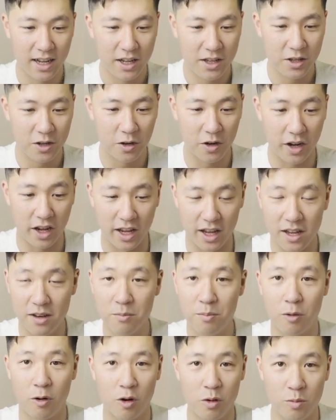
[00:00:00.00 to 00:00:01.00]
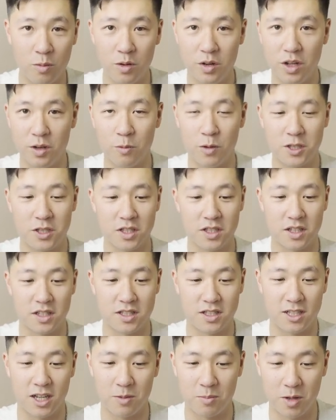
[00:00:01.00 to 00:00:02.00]
you're in Port Moody, which is a
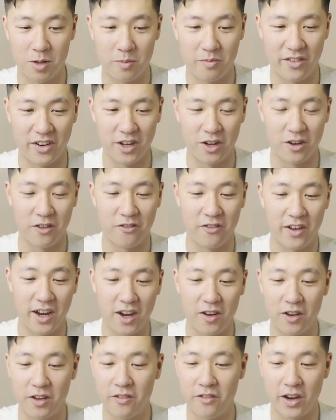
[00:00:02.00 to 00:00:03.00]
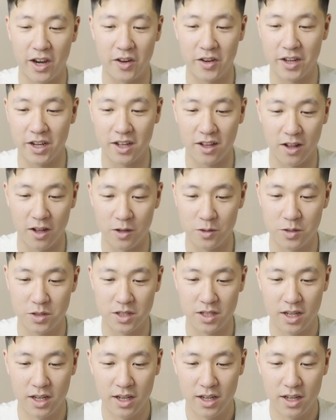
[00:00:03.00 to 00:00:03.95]
suburb, but you're very close